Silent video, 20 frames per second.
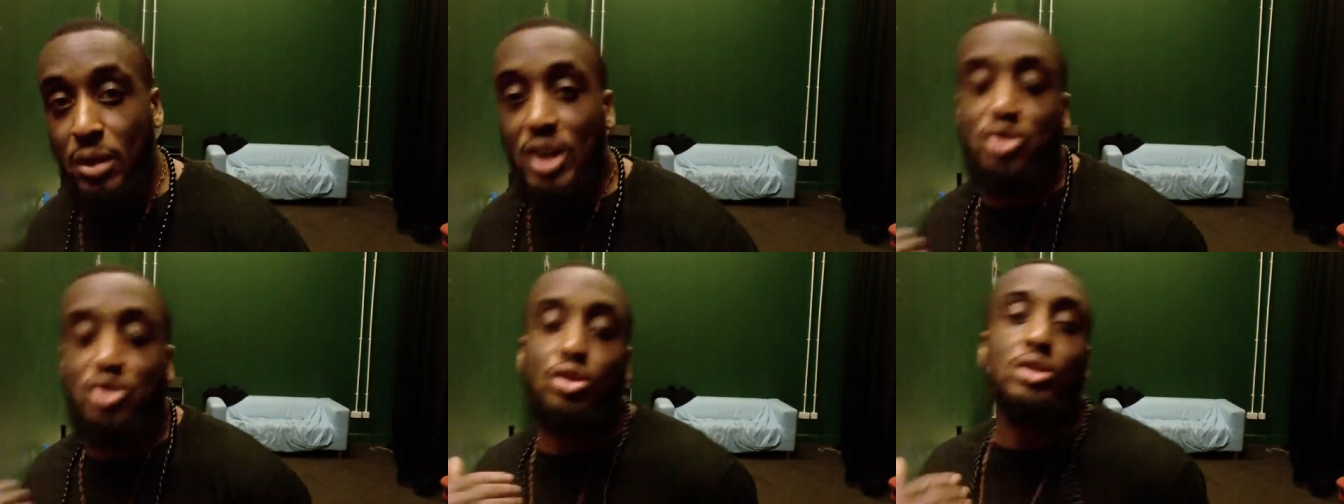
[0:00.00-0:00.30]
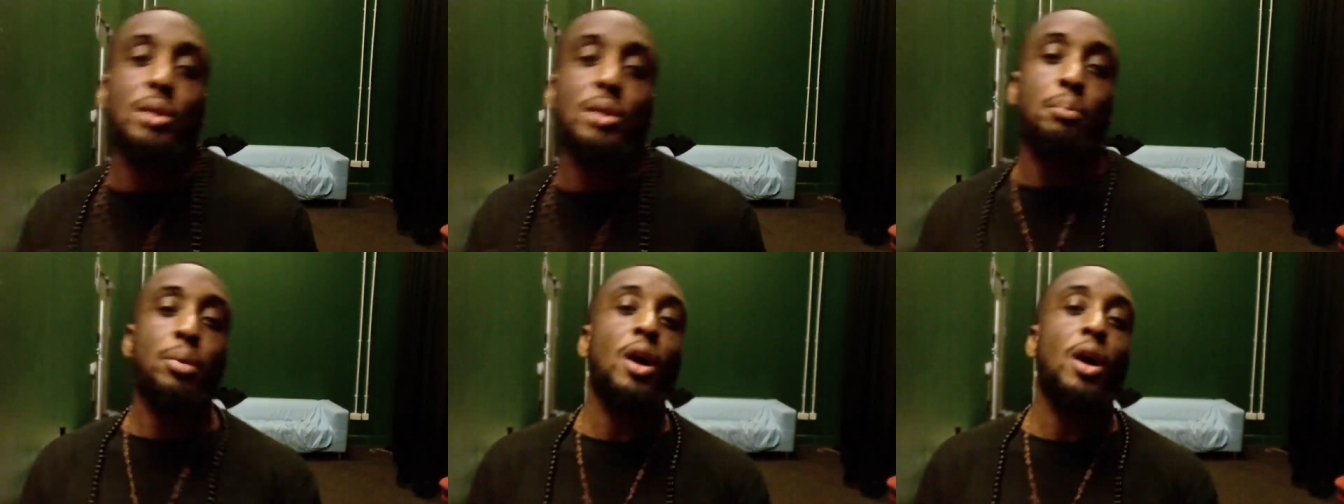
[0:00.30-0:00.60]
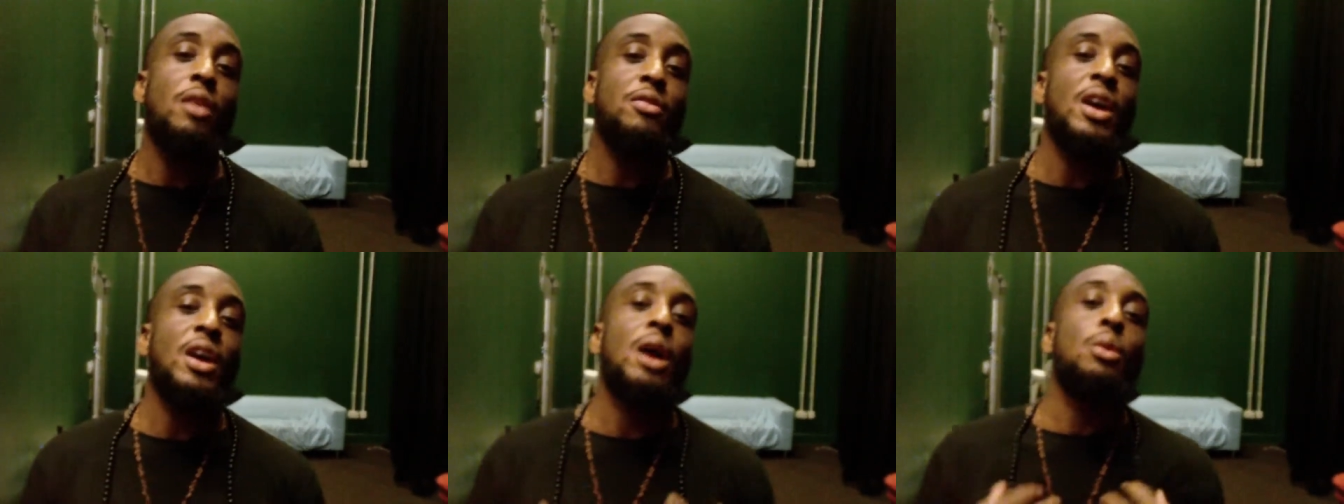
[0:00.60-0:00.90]
I trod the
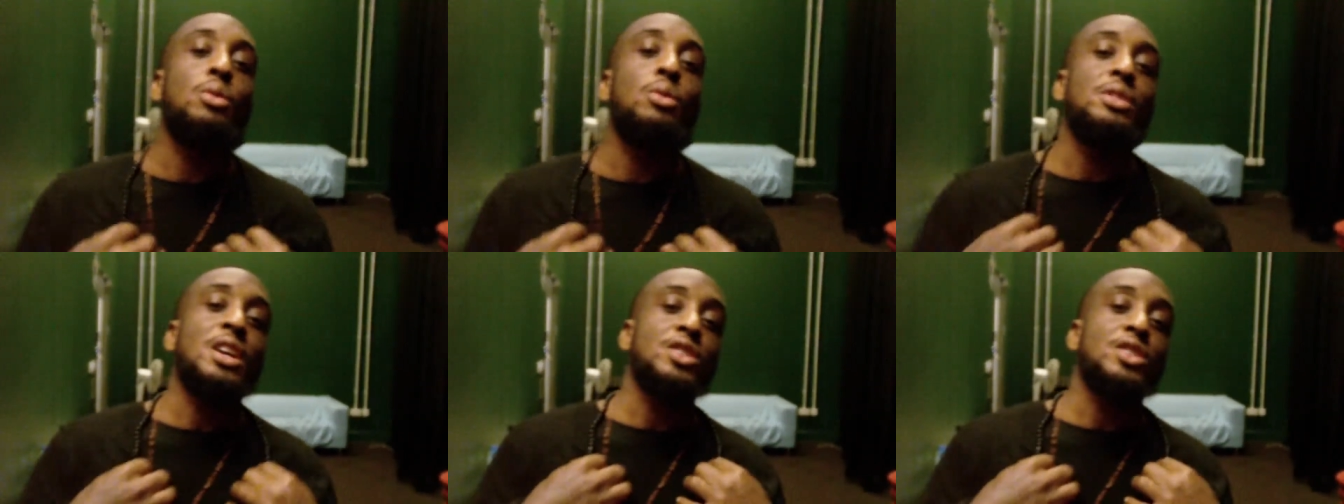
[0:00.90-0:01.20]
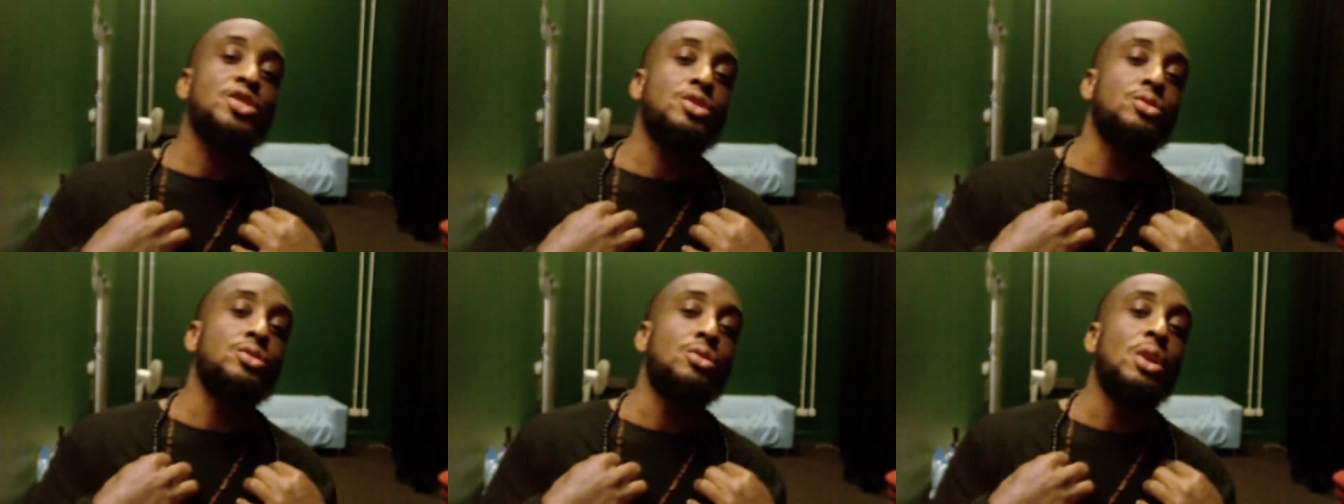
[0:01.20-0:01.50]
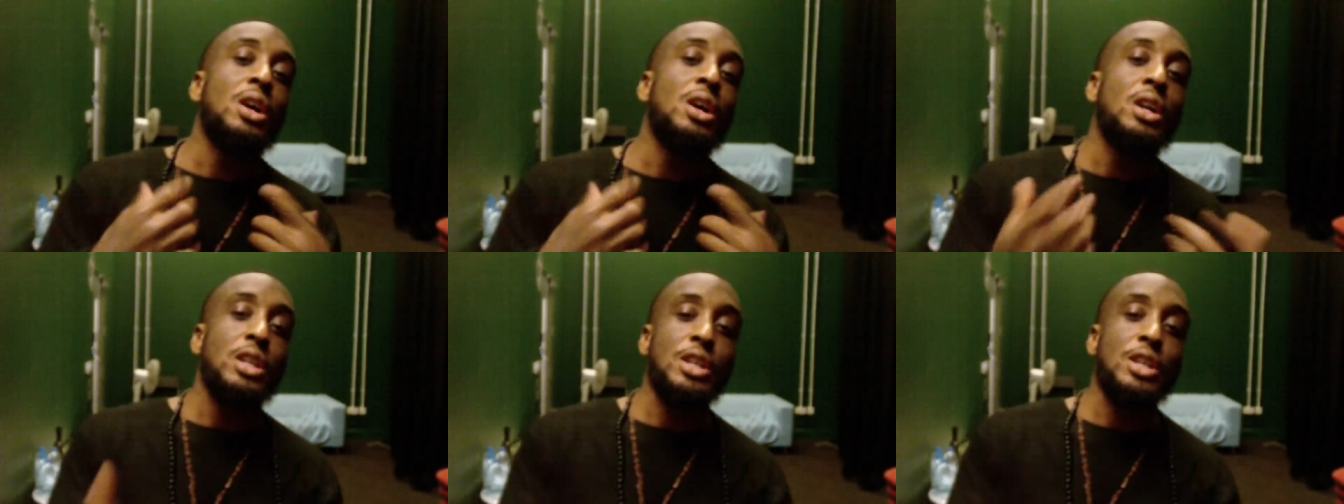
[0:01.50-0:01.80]
path our national
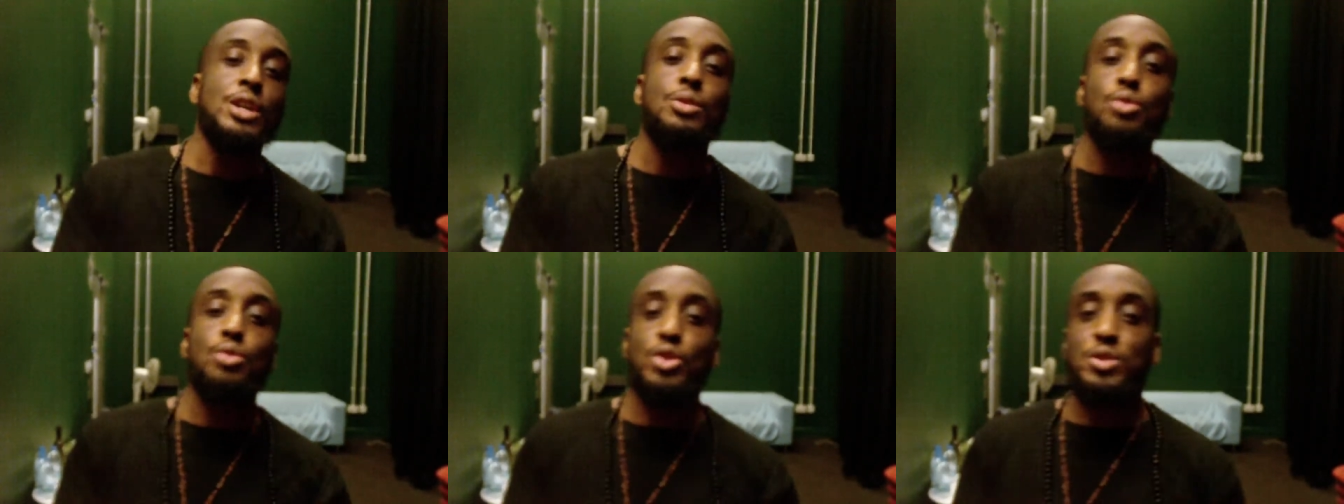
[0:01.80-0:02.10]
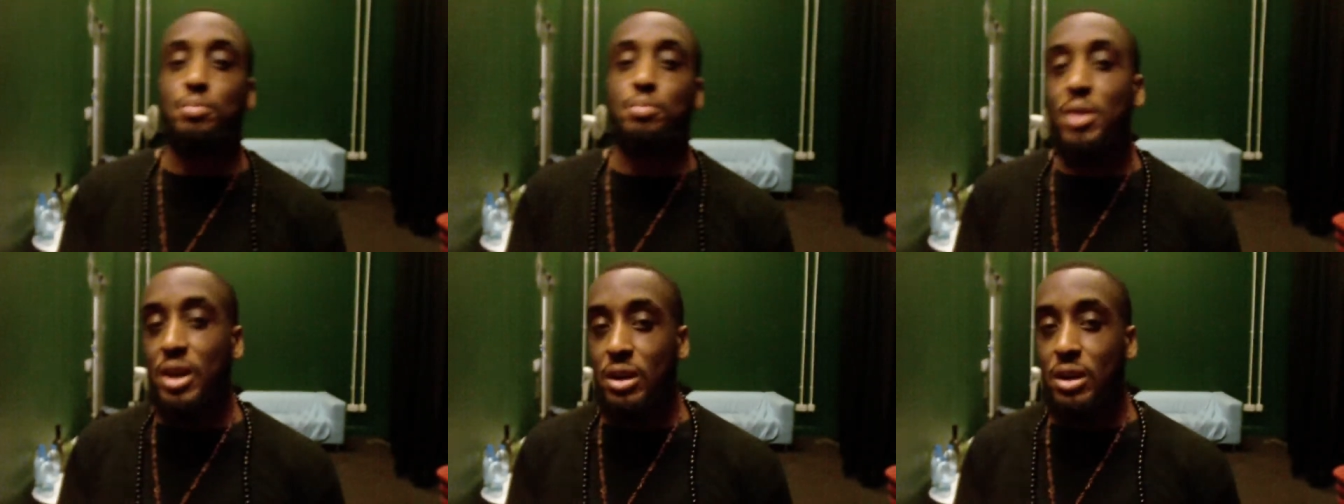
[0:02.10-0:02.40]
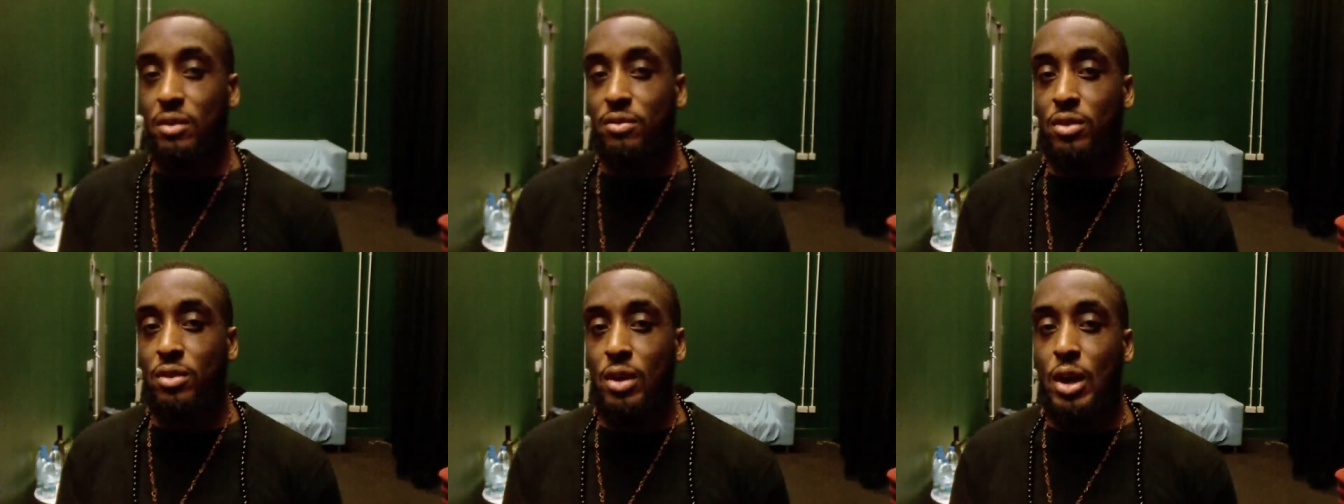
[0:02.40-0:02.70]
heroes
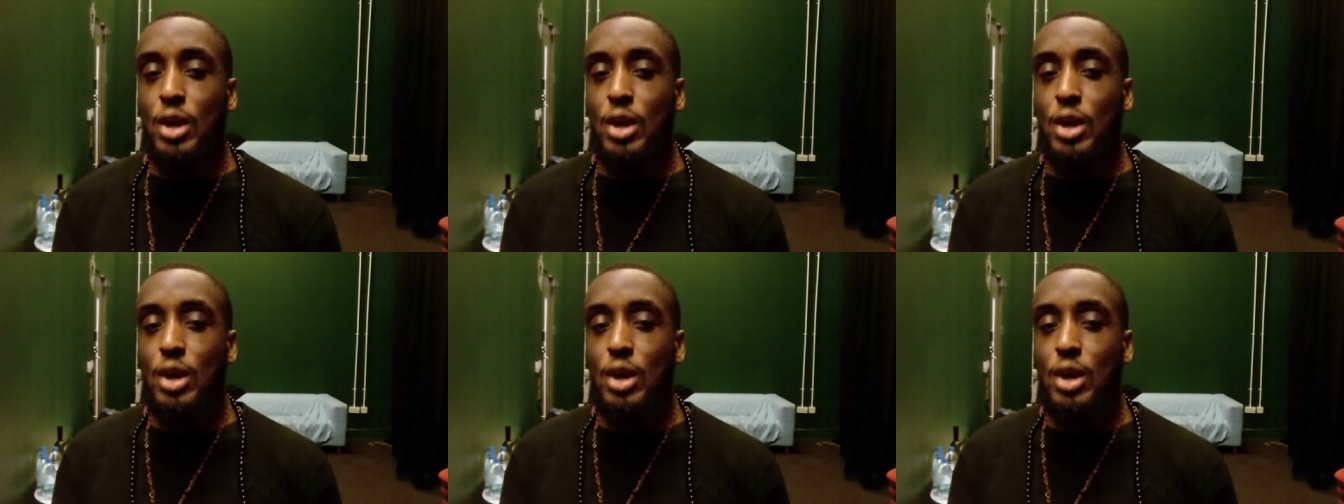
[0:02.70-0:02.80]
paved.